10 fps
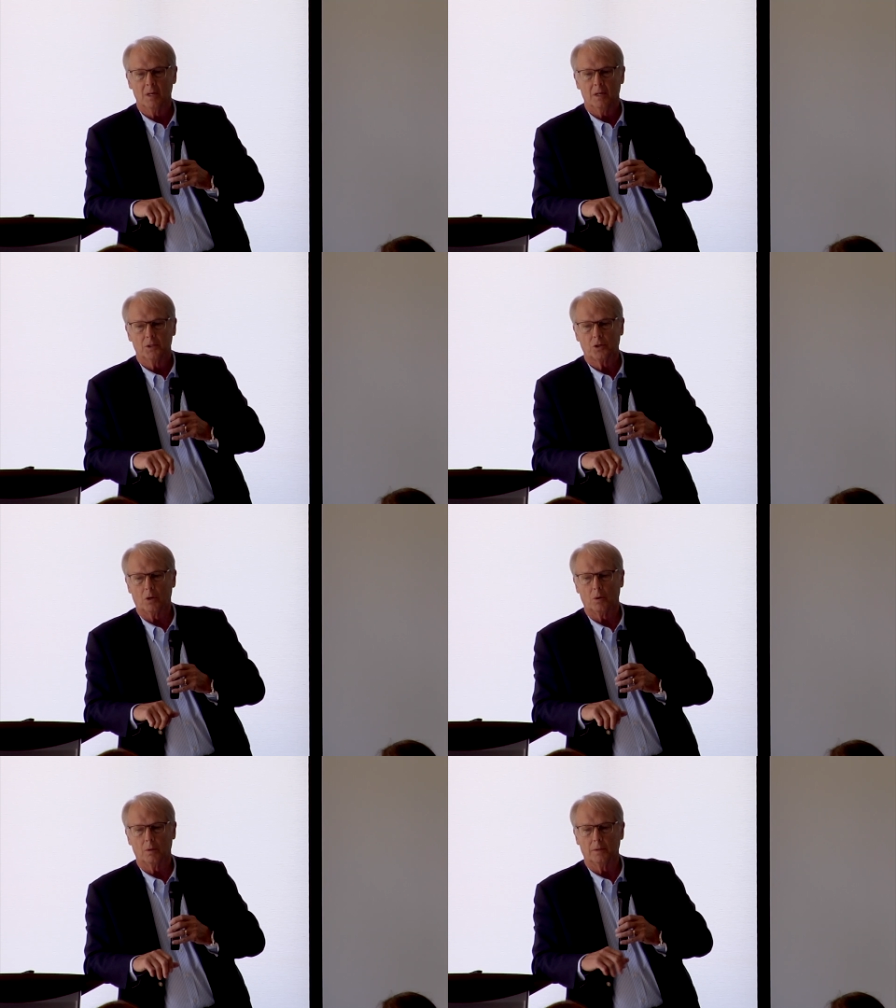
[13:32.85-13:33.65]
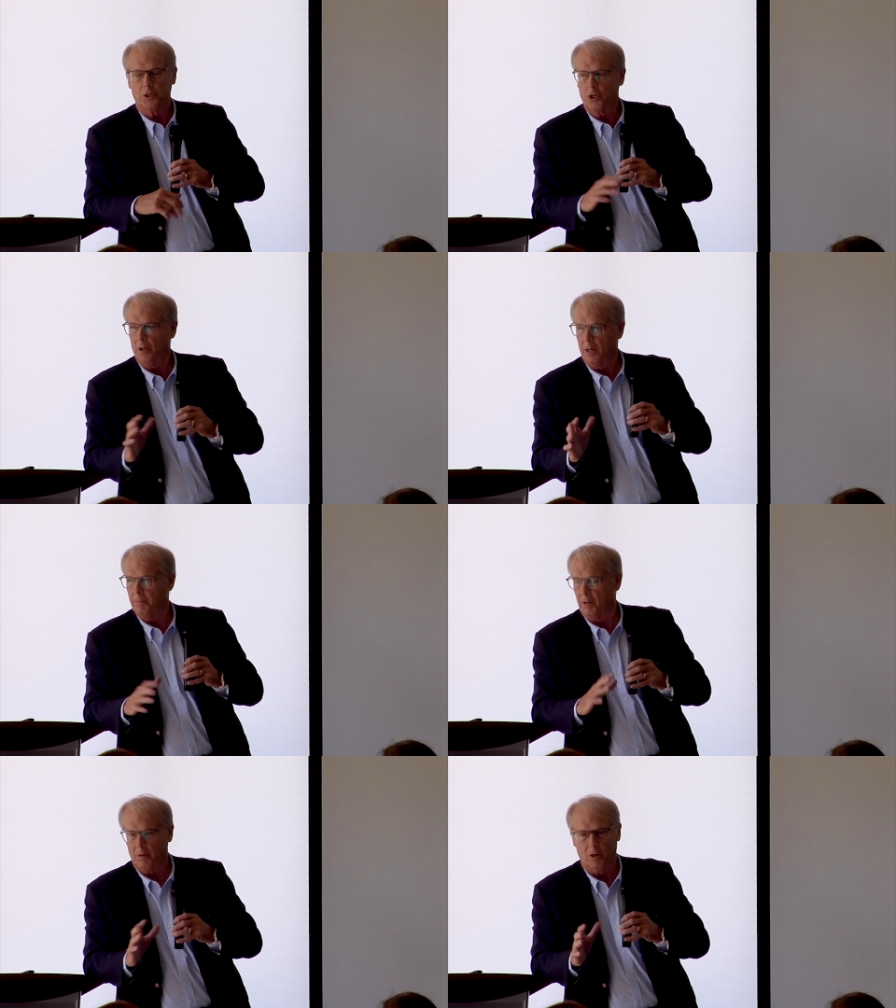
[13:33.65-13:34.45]
So they showed
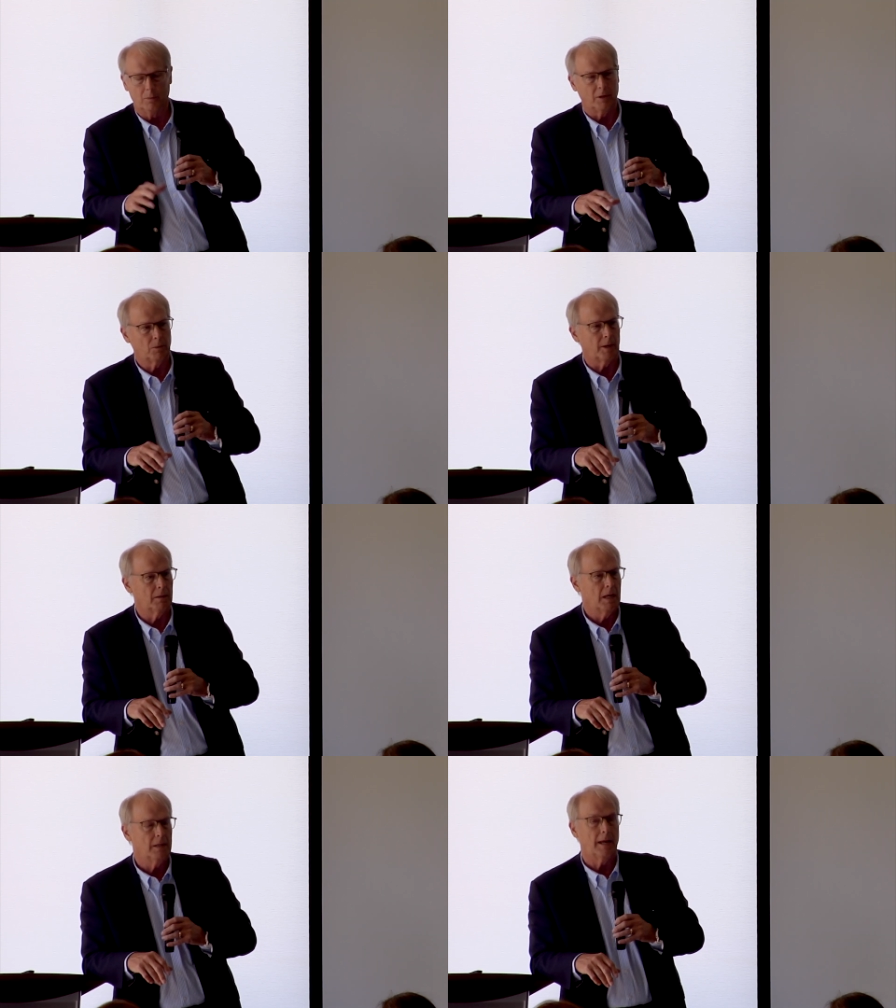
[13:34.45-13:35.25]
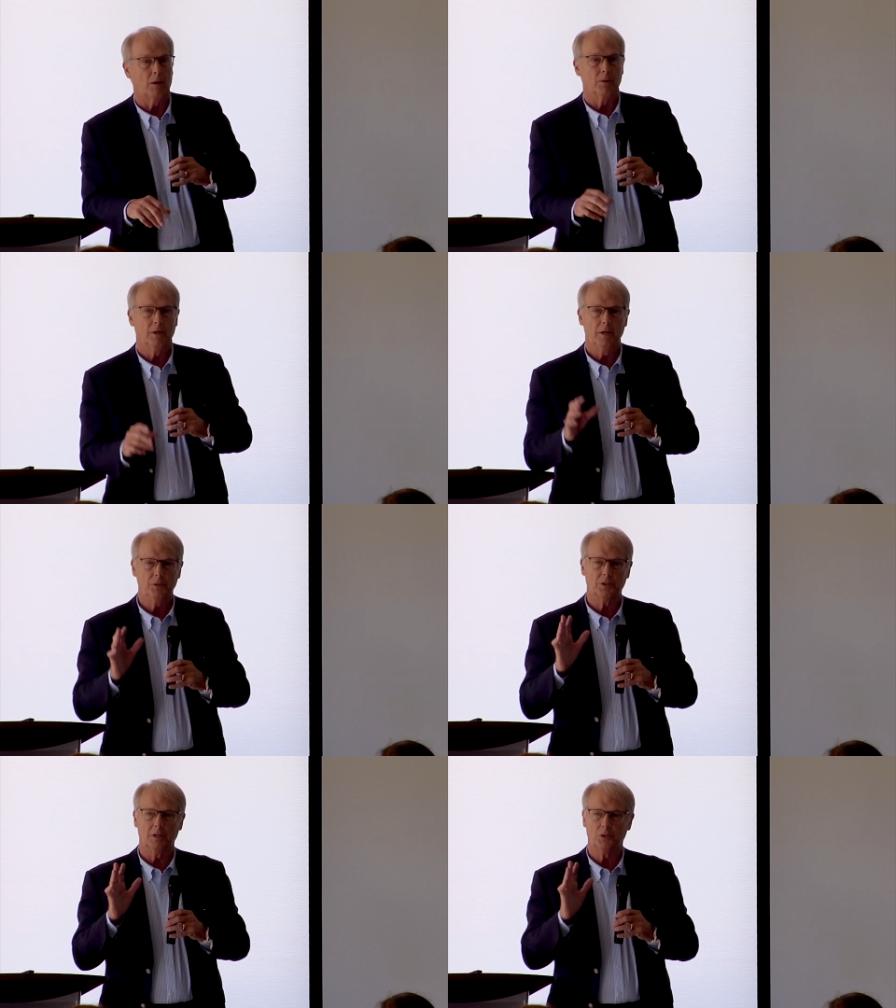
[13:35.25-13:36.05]
up, it all went great. Now,
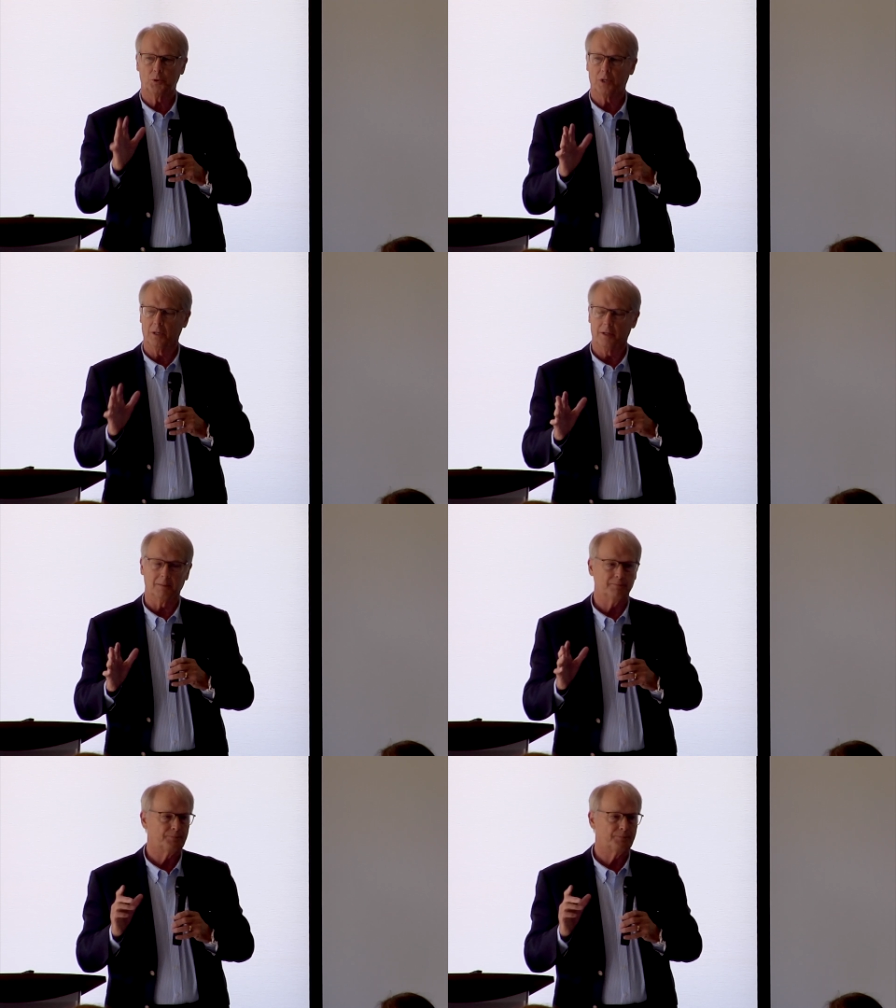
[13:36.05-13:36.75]
here's the interesting thing.